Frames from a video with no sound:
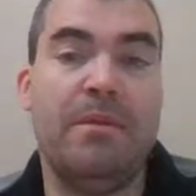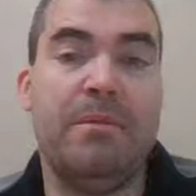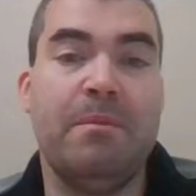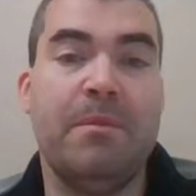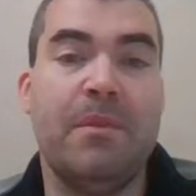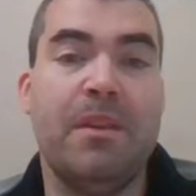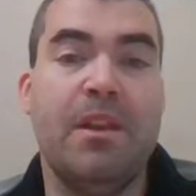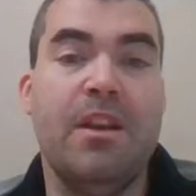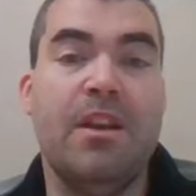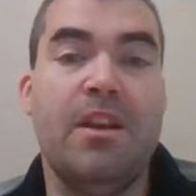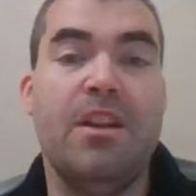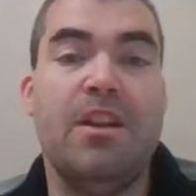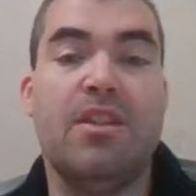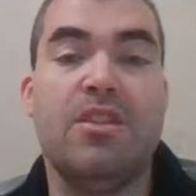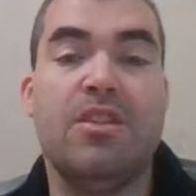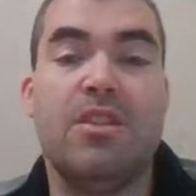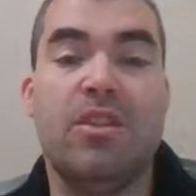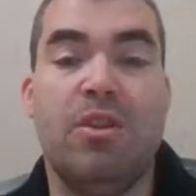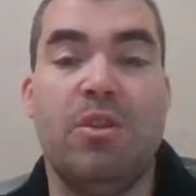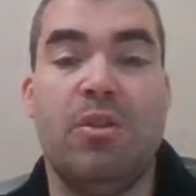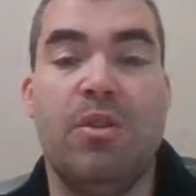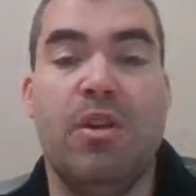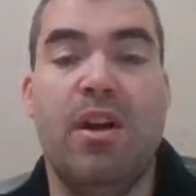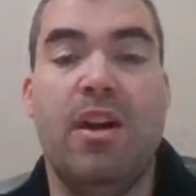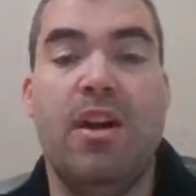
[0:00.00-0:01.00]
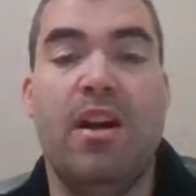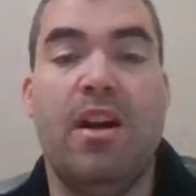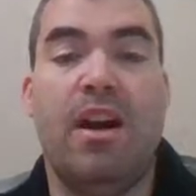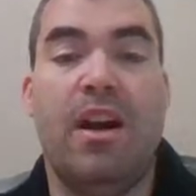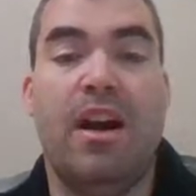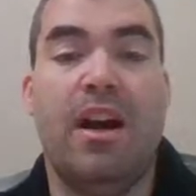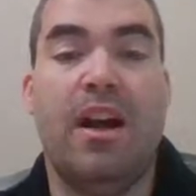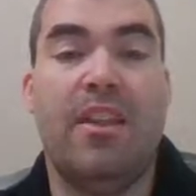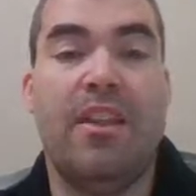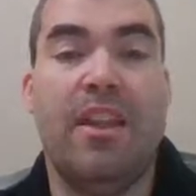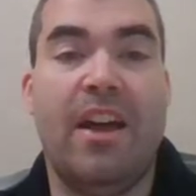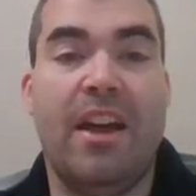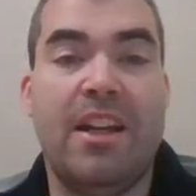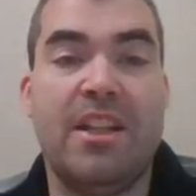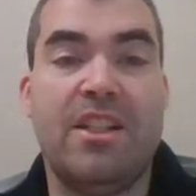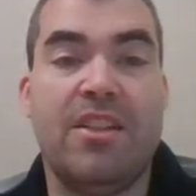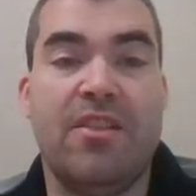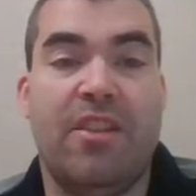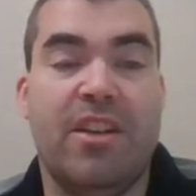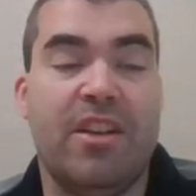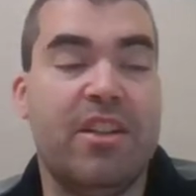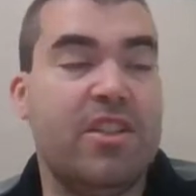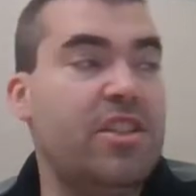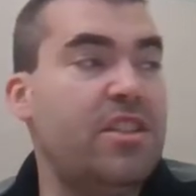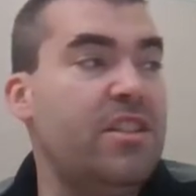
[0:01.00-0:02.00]
All right, so
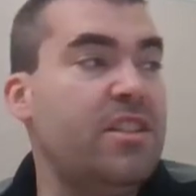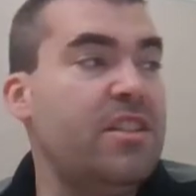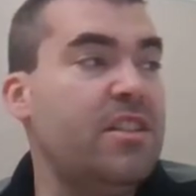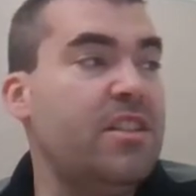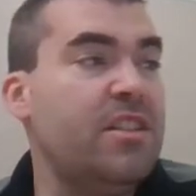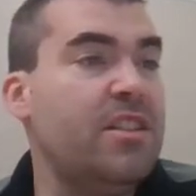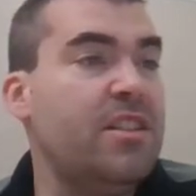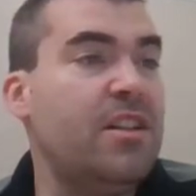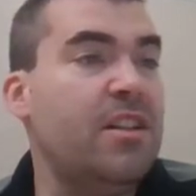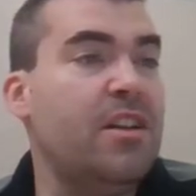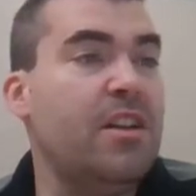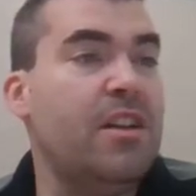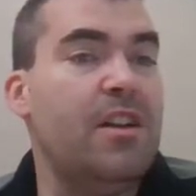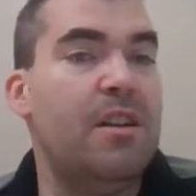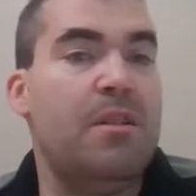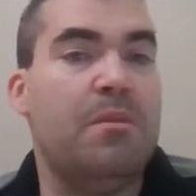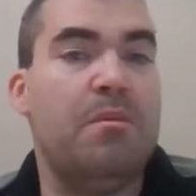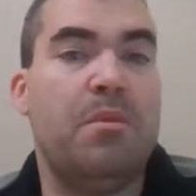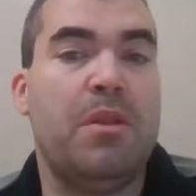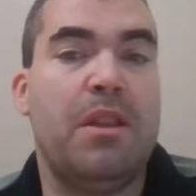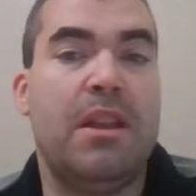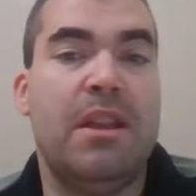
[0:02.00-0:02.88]
that is functions.